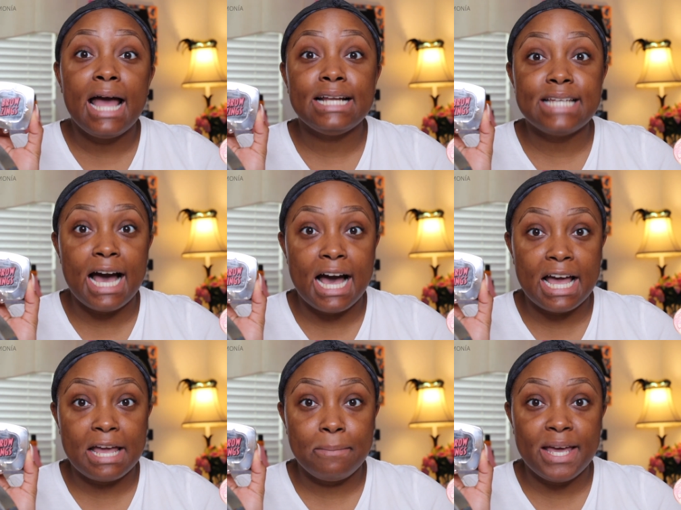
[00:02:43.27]
and
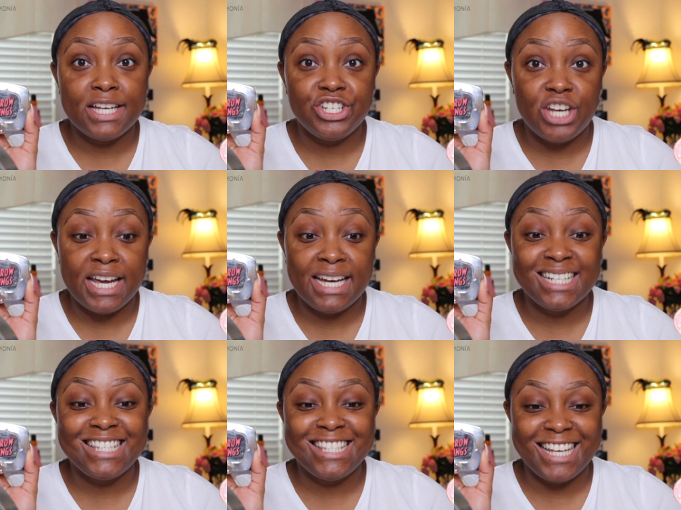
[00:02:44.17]
I'm a shade
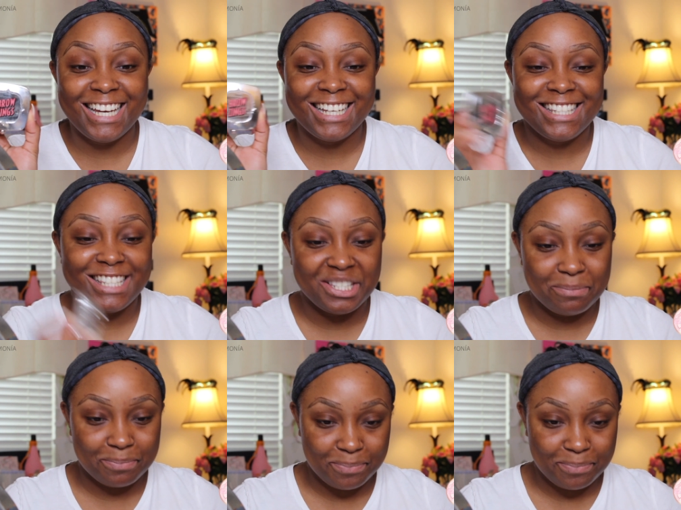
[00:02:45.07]
6.